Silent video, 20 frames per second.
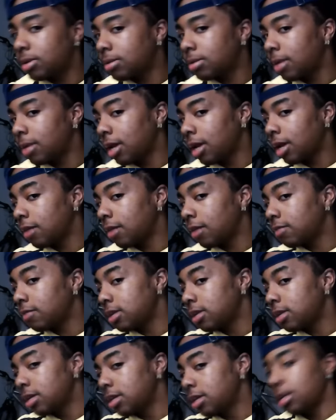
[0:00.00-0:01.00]
in my life,
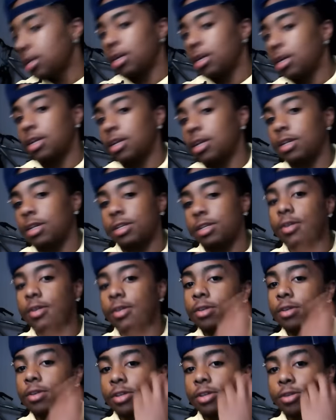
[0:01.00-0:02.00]
and it's
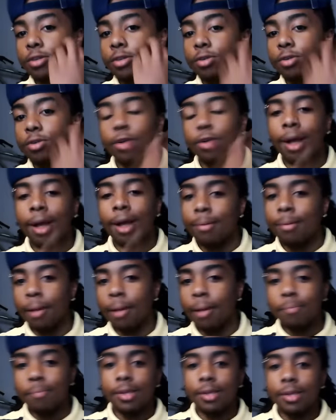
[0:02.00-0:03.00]
starting to grow.
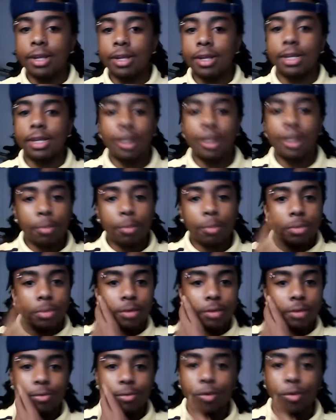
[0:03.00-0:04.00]
I'm thinking that I'm gonna be
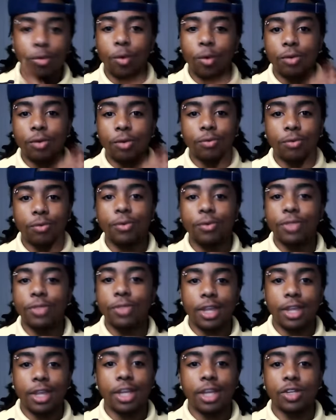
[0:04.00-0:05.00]
growing a full
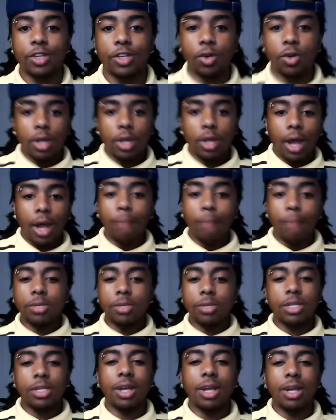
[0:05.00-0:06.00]
thing, so I'm gonna
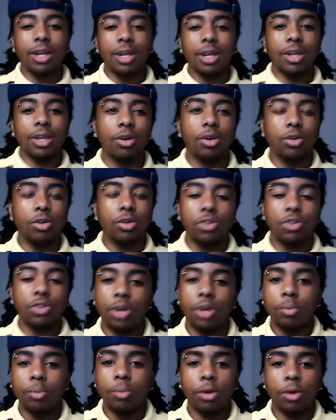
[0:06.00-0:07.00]
see how that goes. You know,
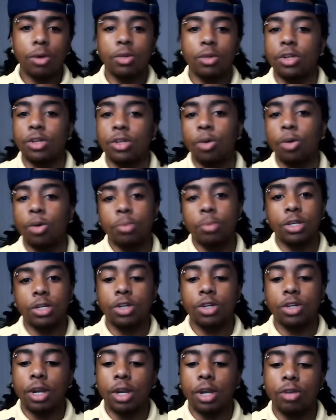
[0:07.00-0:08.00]
I'm always open to
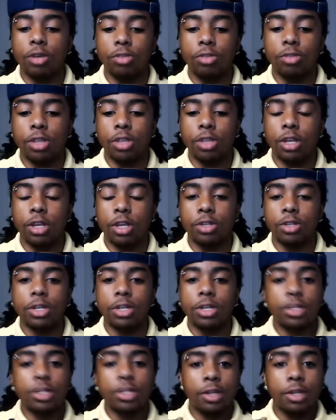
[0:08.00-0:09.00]
trying new things, so
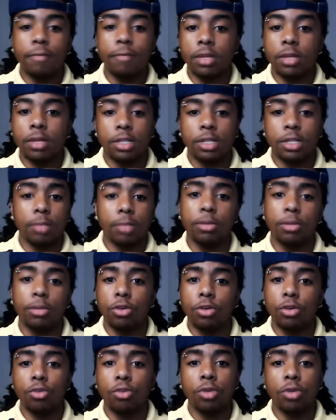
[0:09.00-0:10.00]
that's definitely something
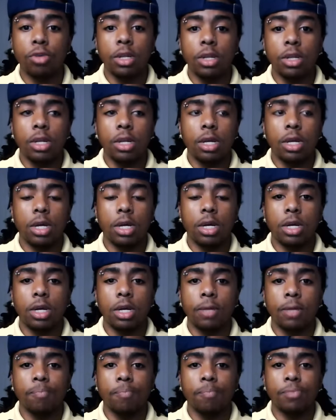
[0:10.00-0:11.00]
new.
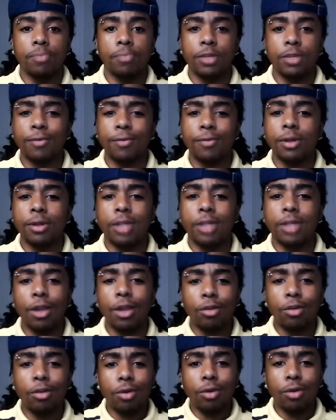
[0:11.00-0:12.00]
As far as
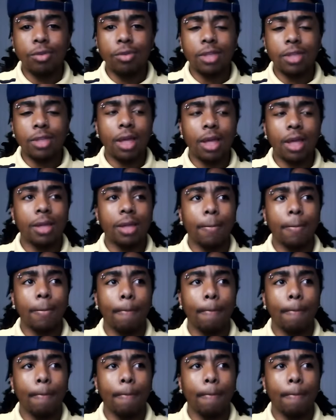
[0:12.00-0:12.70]
hair growth, like,